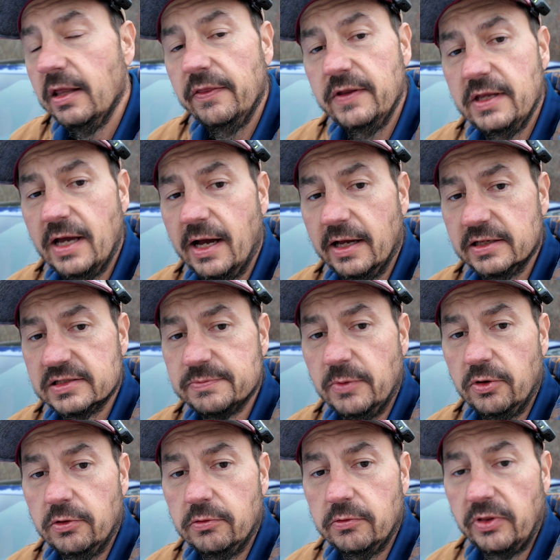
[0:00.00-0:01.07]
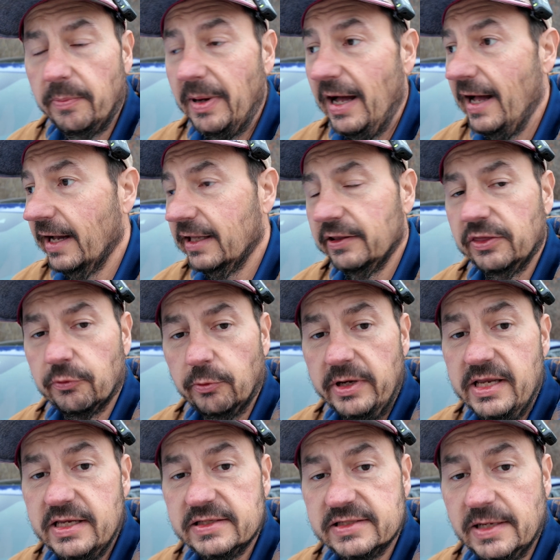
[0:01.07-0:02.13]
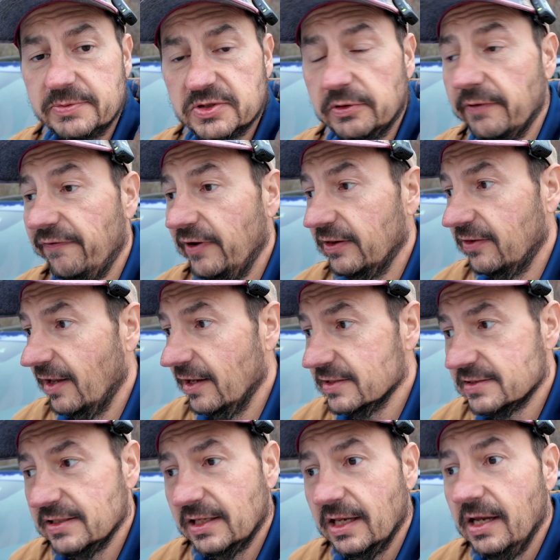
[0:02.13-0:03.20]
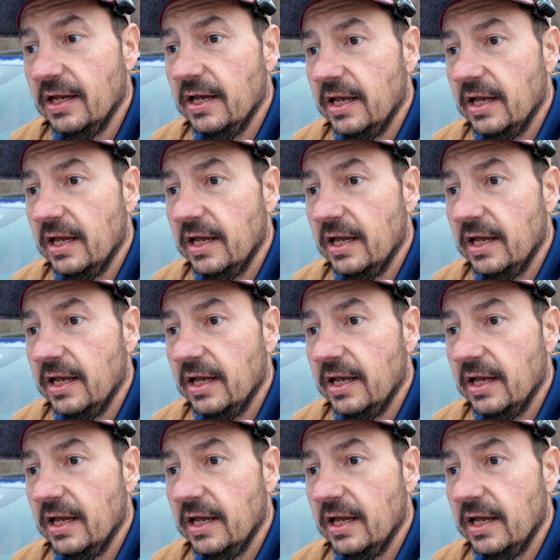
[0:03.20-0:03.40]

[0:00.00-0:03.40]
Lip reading: the Osmo, the Pocket 3 is absolutely fantastic.